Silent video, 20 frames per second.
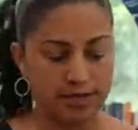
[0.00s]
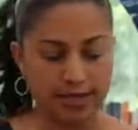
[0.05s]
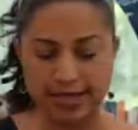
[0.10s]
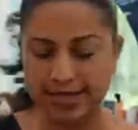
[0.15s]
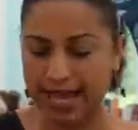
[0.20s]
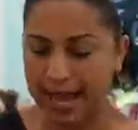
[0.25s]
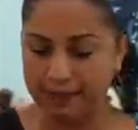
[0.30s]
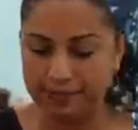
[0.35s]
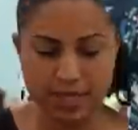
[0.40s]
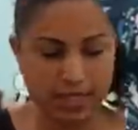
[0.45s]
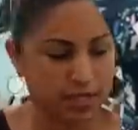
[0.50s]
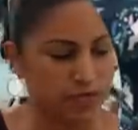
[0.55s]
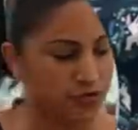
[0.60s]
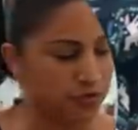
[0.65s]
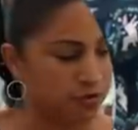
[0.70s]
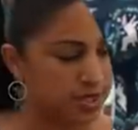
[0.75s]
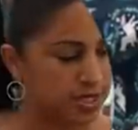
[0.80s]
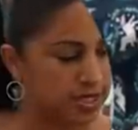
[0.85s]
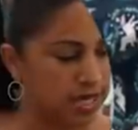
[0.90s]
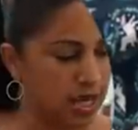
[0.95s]
And that means
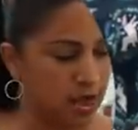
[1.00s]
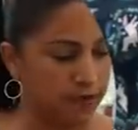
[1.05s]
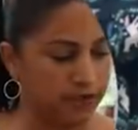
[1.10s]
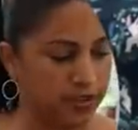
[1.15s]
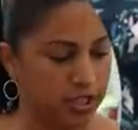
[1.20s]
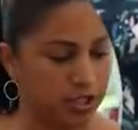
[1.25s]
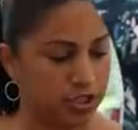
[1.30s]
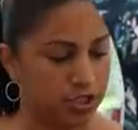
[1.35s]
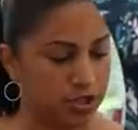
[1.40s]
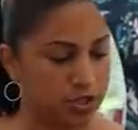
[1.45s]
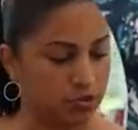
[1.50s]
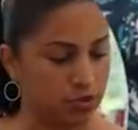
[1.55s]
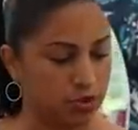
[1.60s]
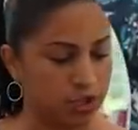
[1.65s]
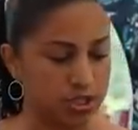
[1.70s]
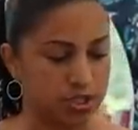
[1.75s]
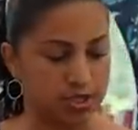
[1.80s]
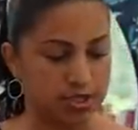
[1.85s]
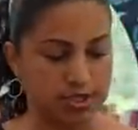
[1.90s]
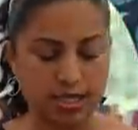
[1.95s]
from selvage,
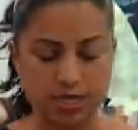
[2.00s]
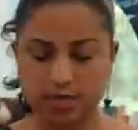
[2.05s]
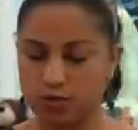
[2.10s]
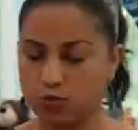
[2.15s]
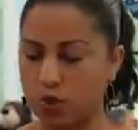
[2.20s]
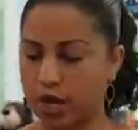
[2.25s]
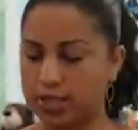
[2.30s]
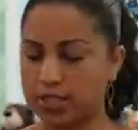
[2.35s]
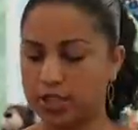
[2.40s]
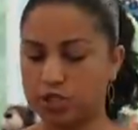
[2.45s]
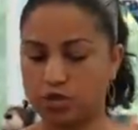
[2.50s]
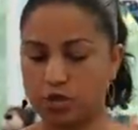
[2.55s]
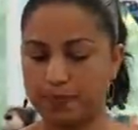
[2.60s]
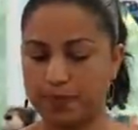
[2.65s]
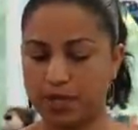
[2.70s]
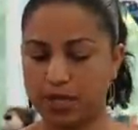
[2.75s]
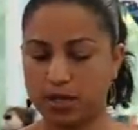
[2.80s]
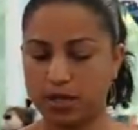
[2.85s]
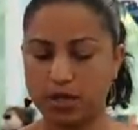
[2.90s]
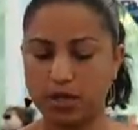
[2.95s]
which is this white
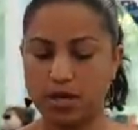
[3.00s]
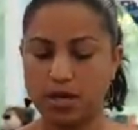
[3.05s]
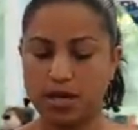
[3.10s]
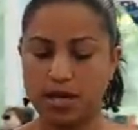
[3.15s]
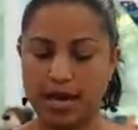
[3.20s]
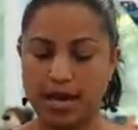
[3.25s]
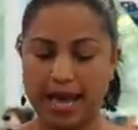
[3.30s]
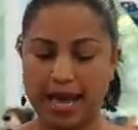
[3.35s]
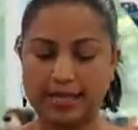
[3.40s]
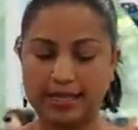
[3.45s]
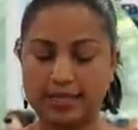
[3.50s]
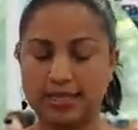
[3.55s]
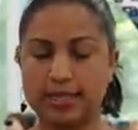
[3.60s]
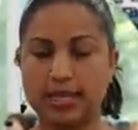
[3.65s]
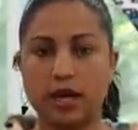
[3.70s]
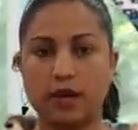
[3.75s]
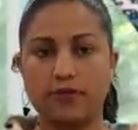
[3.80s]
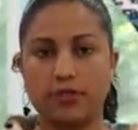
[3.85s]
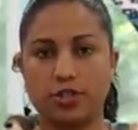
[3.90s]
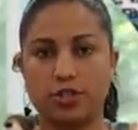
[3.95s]
strip here, and
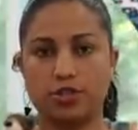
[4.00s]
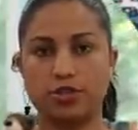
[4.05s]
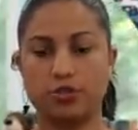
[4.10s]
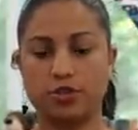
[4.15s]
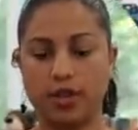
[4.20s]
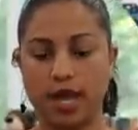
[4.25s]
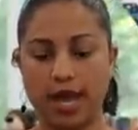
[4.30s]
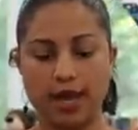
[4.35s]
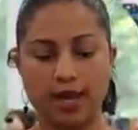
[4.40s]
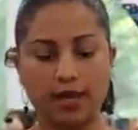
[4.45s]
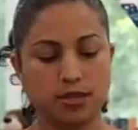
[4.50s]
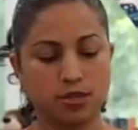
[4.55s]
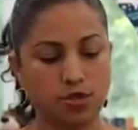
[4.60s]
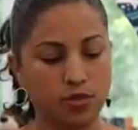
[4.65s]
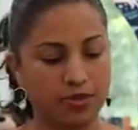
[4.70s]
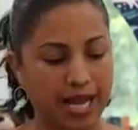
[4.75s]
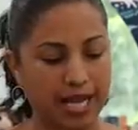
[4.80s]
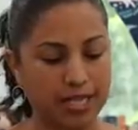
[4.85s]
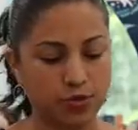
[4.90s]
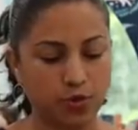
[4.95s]
selvage, okay? So
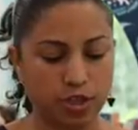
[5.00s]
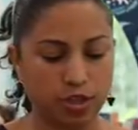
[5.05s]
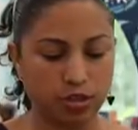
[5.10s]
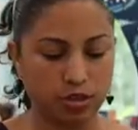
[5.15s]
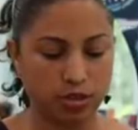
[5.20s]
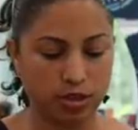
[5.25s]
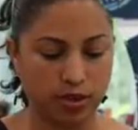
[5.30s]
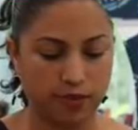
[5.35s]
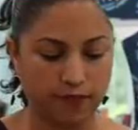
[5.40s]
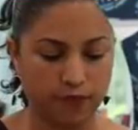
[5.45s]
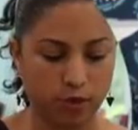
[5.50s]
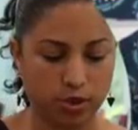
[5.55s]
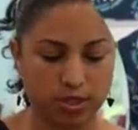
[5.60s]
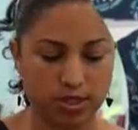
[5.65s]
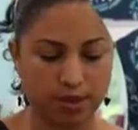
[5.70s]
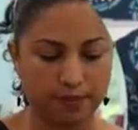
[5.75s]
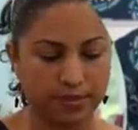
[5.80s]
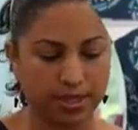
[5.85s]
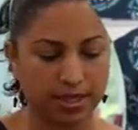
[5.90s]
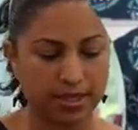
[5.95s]
that's what you're looking for,
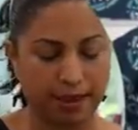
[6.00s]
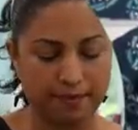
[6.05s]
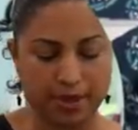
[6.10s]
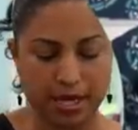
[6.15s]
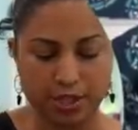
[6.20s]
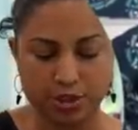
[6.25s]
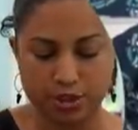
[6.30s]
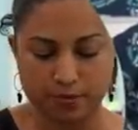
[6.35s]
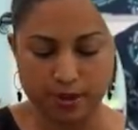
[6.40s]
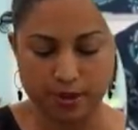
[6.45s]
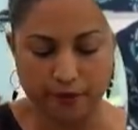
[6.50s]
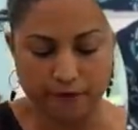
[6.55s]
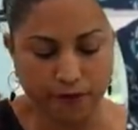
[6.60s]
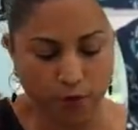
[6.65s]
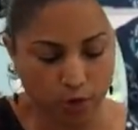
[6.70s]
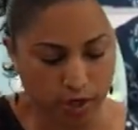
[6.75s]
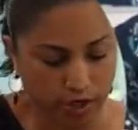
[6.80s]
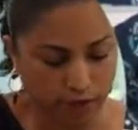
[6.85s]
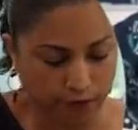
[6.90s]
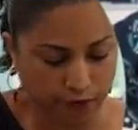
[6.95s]
something that measures about
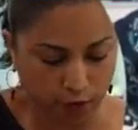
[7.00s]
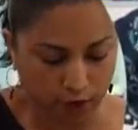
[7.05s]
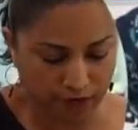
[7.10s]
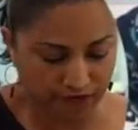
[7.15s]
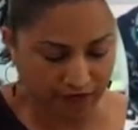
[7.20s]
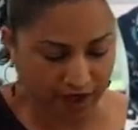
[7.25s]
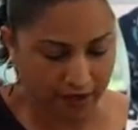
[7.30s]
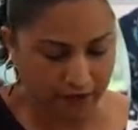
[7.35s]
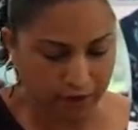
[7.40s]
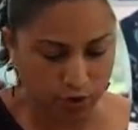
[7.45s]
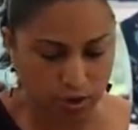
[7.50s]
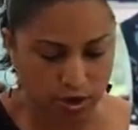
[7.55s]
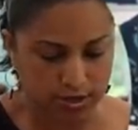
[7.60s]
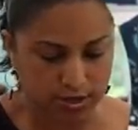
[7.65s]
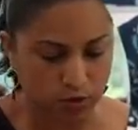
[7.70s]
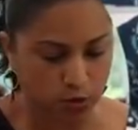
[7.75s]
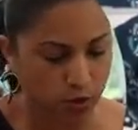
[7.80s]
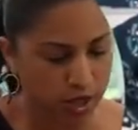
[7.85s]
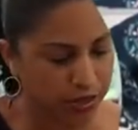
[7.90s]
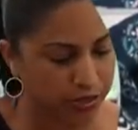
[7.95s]
40 to 45
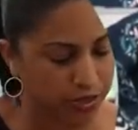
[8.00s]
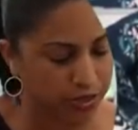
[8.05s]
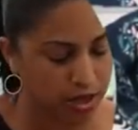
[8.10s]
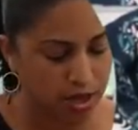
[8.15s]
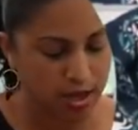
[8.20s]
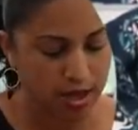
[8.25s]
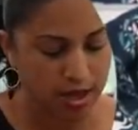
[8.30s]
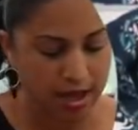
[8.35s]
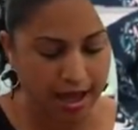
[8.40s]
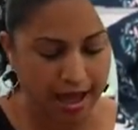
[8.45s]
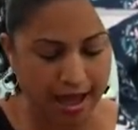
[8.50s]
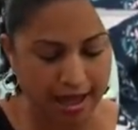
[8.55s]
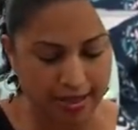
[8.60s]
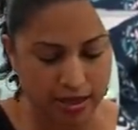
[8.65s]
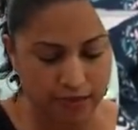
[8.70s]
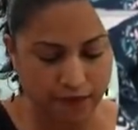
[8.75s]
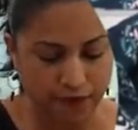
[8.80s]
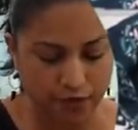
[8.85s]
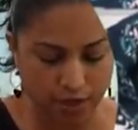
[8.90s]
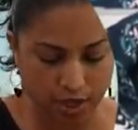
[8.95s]
across the width. And
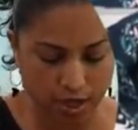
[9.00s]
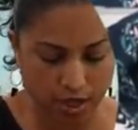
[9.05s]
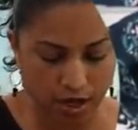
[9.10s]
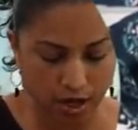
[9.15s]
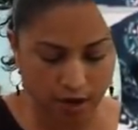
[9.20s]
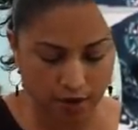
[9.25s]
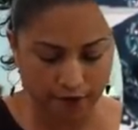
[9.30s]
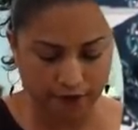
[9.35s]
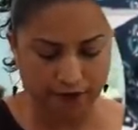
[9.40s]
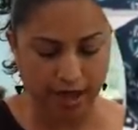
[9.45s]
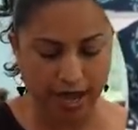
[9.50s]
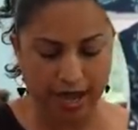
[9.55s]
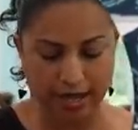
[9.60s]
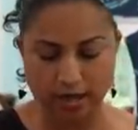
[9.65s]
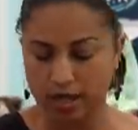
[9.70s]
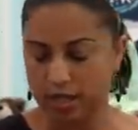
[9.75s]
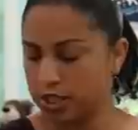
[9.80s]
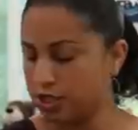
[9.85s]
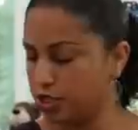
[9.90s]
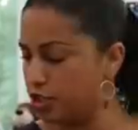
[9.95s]
then for the cuff, I
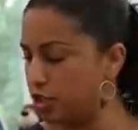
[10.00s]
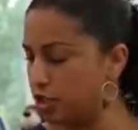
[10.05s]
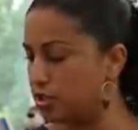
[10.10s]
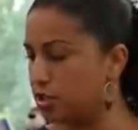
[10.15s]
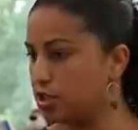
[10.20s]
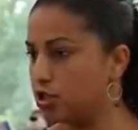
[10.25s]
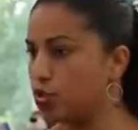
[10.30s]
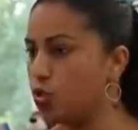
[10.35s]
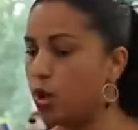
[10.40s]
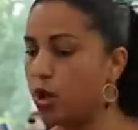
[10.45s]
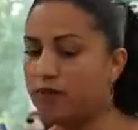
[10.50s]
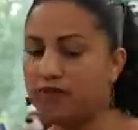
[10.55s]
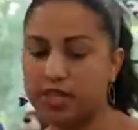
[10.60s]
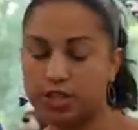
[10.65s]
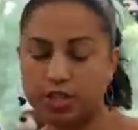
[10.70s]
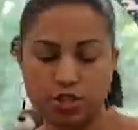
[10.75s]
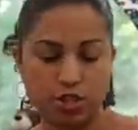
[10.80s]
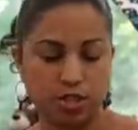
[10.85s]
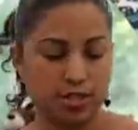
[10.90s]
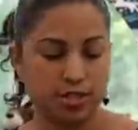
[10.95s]
cut it just to 12
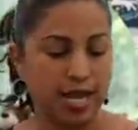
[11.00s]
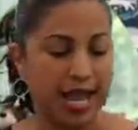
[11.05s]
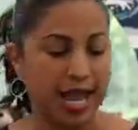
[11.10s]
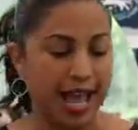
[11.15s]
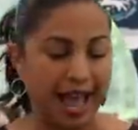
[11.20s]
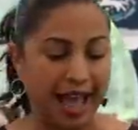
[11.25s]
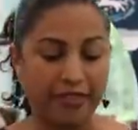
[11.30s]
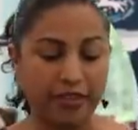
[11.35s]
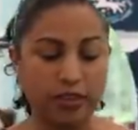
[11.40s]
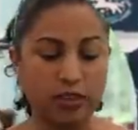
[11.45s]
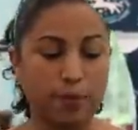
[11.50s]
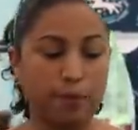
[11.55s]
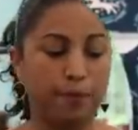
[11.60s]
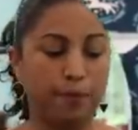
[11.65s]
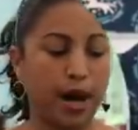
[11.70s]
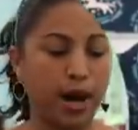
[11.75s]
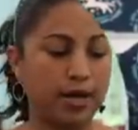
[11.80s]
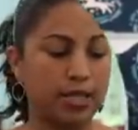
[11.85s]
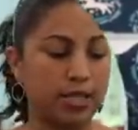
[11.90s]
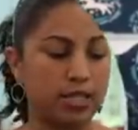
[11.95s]
inches, and then the
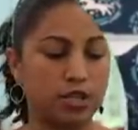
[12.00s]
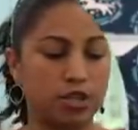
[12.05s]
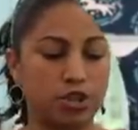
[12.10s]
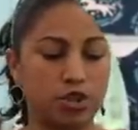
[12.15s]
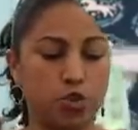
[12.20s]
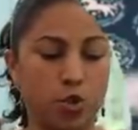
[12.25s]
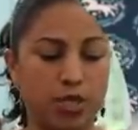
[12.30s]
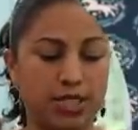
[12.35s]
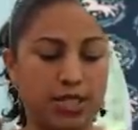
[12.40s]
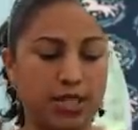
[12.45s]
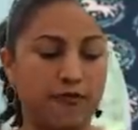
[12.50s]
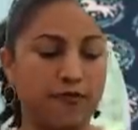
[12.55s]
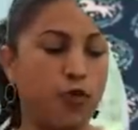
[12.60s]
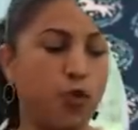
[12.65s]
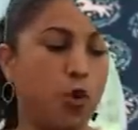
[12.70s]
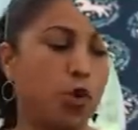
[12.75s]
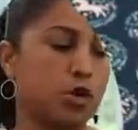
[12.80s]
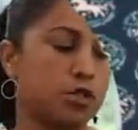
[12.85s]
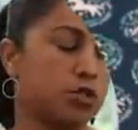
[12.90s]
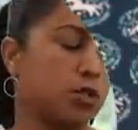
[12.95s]
body to
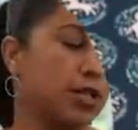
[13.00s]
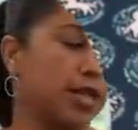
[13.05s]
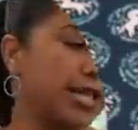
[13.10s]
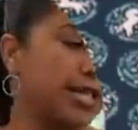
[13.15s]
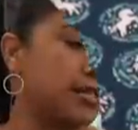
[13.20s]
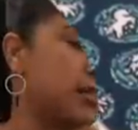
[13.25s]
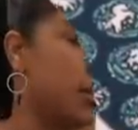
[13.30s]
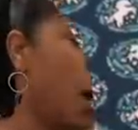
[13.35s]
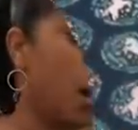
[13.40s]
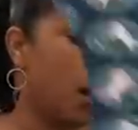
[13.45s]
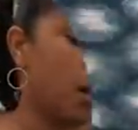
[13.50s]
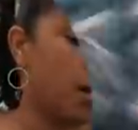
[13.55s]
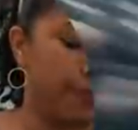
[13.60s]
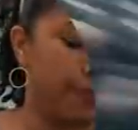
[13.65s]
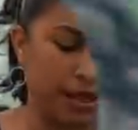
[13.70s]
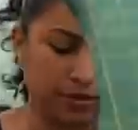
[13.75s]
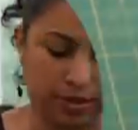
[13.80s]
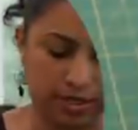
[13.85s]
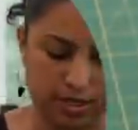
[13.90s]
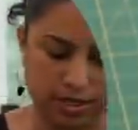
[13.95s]
24. So let's talk
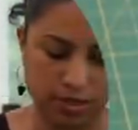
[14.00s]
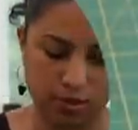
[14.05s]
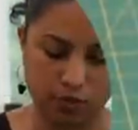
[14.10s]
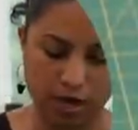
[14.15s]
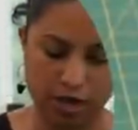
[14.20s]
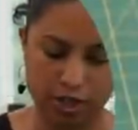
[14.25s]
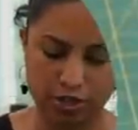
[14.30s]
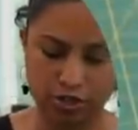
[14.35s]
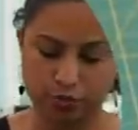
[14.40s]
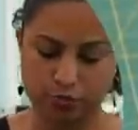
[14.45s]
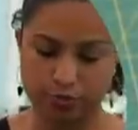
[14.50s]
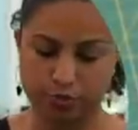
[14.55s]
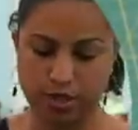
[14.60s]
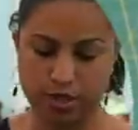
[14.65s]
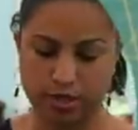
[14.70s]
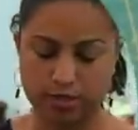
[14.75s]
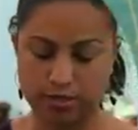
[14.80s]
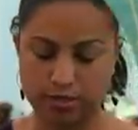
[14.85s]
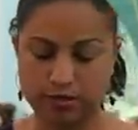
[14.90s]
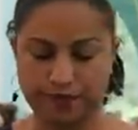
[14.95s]
about this directional
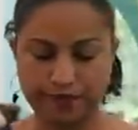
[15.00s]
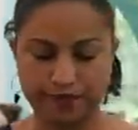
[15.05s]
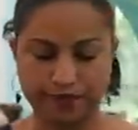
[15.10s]
print.